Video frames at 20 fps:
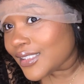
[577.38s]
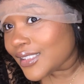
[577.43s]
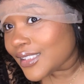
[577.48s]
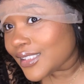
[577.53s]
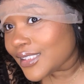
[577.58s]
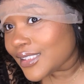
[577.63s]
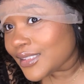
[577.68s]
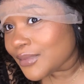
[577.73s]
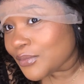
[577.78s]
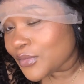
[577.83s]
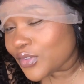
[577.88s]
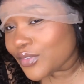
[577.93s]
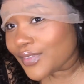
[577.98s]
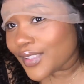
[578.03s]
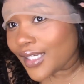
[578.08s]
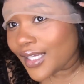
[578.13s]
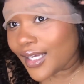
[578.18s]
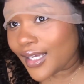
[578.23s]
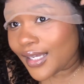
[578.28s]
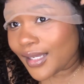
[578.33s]
You just move
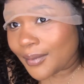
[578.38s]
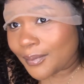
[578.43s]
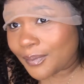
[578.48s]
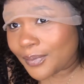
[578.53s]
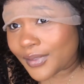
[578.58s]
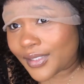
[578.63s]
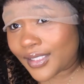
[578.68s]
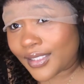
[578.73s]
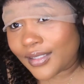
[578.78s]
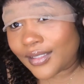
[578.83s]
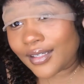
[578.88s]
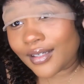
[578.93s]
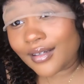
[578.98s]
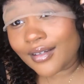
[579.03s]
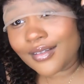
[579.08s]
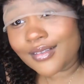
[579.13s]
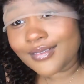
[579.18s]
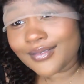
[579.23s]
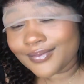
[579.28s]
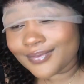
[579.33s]
it up, you
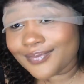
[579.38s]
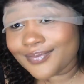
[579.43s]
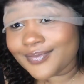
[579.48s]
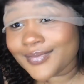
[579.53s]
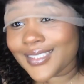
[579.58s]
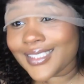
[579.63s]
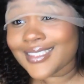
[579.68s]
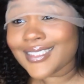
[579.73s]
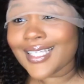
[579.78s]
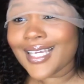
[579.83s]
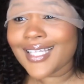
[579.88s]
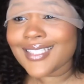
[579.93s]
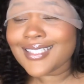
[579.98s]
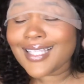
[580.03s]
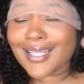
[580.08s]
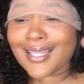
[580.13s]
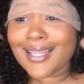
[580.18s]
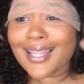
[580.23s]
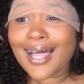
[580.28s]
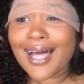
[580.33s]
know, because it has a
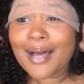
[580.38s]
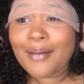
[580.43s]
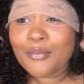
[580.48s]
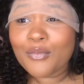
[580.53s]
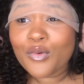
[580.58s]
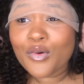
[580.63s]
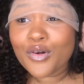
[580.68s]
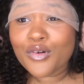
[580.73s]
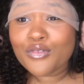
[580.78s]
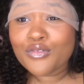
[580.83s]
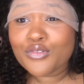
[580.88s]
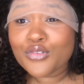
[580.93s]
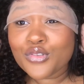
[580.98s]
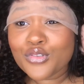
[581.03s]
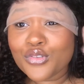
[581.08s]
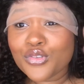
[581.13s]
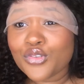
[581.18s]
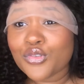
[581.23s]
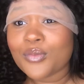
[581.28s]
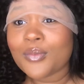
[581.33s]
lot more
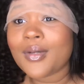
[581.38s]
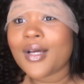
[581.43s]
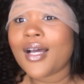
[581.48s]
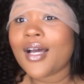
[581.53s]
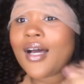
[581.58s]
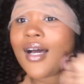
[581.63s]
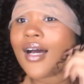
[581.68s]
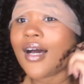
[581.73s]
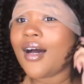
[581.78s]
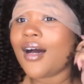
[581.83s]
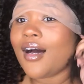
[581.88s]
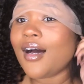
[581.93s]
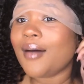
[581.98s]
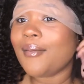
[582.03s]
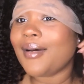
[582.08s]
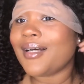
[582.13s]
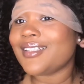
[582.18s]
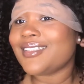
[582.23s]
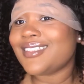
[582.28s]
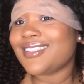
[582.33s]
room.
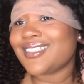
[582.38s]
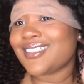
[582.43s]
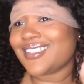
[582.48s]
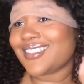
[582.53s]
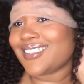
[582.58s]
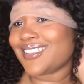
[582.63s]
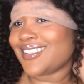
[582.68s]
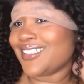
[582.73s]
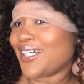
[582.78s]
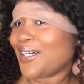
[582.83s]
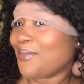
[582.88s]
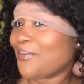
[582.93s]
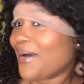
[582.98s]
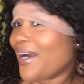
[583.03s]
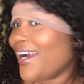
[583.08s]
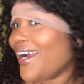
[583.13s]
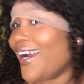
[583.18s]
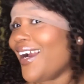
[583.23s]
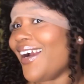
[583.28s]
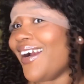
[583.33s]
I just stuck my
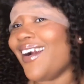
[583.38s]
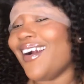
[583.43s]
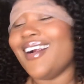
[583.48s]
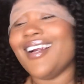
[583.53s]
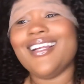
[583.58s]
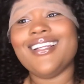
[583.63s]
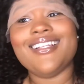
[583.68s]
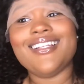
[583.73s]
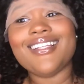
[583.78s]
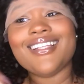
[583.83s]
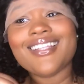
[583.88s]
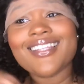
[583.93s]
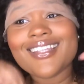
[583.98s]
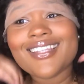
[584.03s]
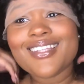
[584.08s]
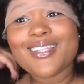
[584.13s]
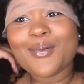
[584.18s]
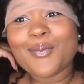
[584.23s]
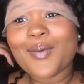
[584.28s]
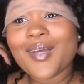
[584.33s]
hair in
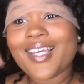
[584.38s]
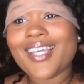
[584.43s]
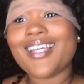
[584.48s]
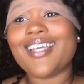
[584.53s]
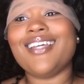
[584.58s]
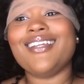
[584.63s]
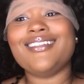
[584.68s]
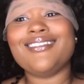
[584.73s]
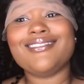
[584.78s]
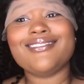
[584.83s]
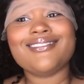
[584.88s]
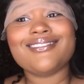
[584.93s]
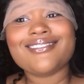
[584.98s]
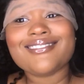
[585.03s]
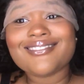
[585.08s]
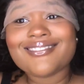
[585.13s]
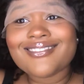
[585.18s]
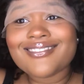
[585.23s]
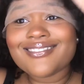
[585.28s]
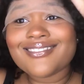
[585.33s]
the wig.
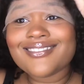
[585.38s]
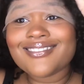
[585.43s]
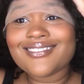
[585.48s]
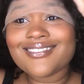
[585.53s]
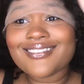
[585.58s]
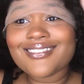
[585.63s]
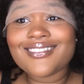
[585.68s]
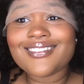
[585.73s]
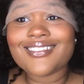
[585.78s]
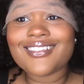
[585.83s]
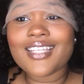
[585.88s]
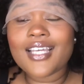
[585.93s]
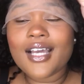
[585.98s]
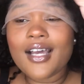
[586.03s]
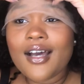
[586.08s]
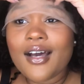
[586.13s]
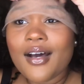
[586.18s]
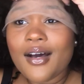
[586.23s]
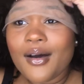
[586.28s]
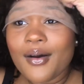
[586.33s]

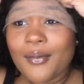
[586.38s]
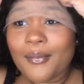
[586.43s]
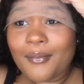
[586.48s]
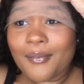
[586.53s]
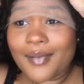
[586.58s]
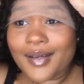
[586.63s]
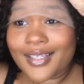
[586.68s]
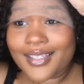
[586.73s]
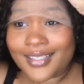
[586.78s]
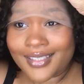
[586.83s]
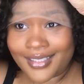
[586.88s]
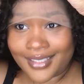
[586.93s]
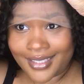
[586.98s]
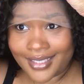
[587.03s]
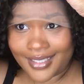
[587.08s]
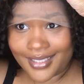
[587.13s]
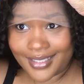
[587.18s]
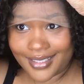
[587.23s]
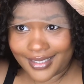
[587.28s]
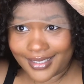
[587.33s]
But
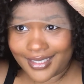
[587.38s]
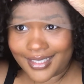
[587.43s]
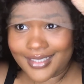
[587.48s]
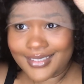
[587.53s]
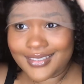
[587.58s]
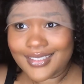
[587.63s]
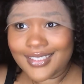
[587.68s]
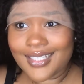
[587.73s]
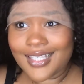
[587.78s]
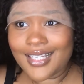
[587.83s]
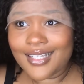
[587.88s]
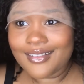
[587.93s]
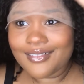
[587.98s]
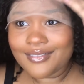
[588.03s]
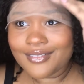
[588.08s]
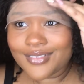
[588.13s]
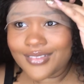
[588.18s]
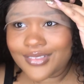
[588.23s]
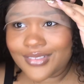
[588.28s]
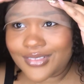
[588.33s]
yeah, it has a lot
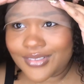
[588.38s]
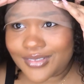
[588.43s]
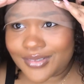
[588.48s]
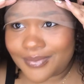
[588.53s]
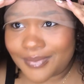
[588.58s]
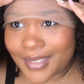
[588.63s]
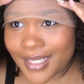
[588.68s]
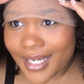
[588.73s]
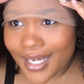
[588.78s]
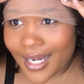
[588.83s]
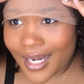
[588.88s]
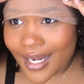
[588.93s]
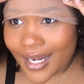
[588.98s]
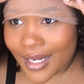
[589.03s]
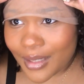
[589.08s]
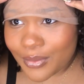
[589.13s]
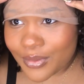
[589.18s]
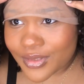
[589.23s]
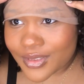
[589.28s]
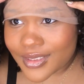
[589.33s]
of room.
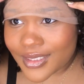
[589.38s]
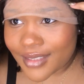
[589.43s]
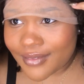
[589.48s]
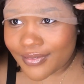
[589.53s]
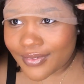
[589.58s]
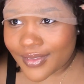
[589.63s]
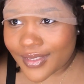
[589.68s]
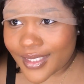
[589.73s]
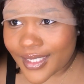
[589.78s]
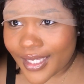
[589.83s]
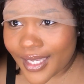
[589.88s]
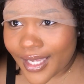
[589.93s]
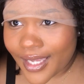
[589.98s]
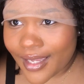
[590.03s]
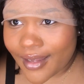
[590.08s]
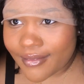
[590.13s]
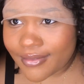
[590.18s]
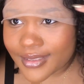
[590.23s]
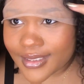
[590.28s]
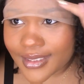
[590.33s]
I will definitely
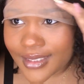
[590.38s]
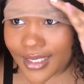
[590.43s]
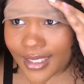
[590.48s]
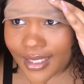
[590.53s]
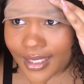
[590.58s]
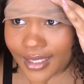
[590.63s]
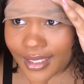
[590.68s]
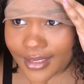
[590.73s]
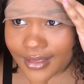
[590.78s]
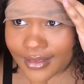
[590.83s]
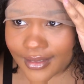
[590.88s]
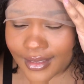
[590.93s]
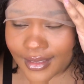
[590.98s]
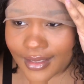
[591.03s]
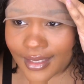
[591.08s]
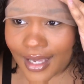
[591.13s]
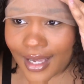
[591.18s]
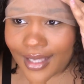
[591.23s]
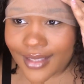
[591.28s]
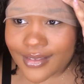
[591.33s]
have to get the
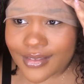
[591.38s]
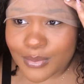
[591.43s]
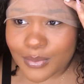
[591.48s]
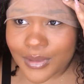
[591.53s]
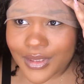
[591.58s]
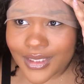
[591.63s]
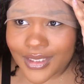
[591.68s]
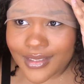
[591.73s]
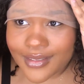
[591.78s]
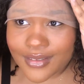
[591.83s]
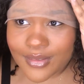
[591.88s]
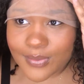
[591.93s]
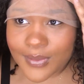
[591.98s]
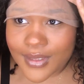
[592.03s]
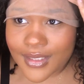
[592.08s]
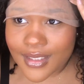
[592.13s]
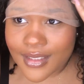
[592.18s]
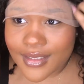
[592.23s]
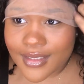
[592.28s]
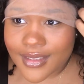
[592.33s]
knots bleached,
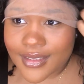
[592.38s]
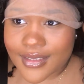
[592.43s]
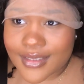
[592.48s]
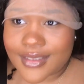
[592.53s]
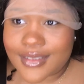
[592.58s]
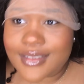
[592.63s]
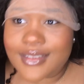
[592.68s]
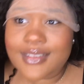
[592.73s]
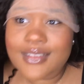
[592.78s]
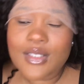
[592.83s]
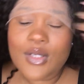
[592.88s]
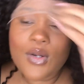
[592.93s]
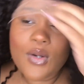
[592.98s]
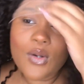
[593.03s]
because,